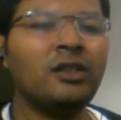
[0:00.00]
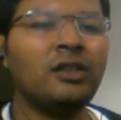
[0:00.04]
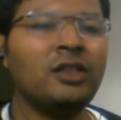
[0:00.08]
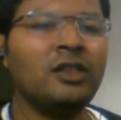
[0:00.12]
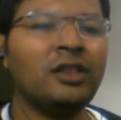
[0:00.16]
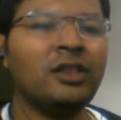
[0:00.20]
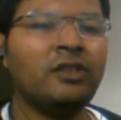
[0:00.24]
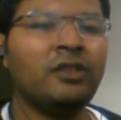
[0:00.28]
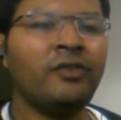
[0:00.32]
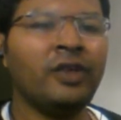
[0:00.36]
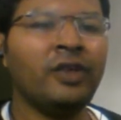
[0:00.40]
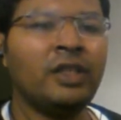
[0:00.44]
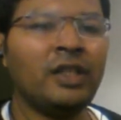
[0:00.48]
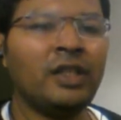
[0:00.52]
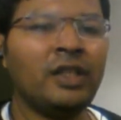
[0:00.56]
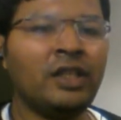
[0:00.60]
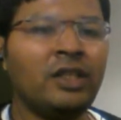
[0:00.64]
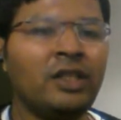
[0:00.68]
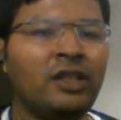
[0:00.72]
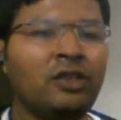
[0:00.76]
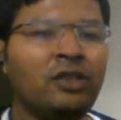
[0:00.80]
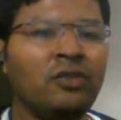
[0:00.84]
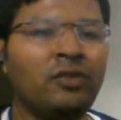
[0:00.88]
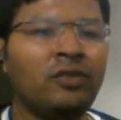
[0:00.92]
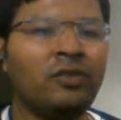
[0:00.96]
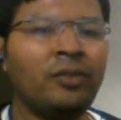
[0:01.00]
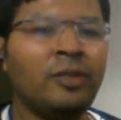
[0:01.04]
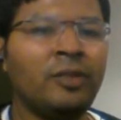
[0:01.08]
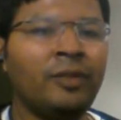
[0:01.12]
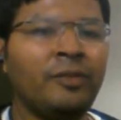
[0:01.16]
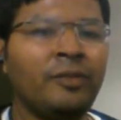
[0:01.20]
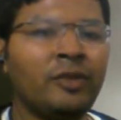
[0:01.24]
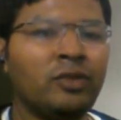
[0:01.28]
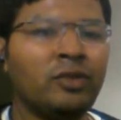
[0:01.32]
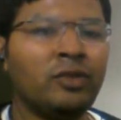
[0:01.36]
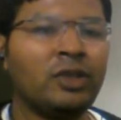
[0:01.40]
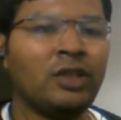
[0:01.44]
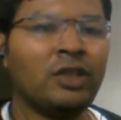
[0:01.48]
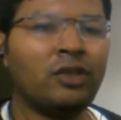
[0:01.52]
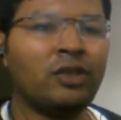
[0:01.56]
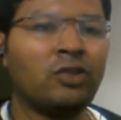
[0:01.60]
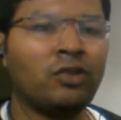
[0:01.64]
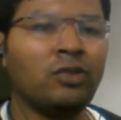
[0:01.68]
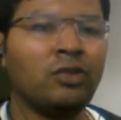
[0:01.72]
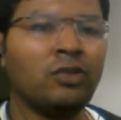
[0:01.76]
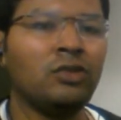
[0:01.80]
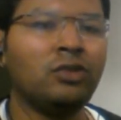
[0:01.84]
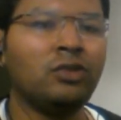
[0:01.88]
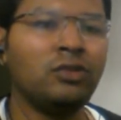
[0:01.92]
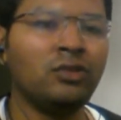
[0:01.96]
in a way that you will be able to
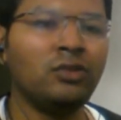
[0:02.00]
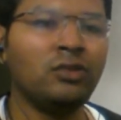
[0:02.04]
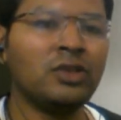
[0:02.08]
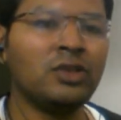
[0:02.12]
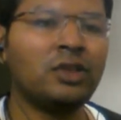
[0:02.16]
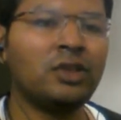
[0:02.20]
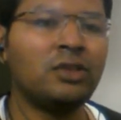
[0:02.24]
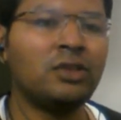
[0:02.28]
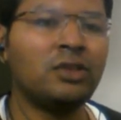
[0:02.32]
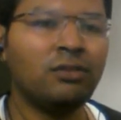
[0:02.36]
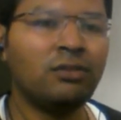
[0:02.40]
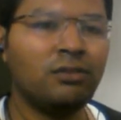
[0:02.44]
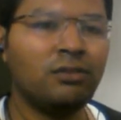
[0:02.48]
control those.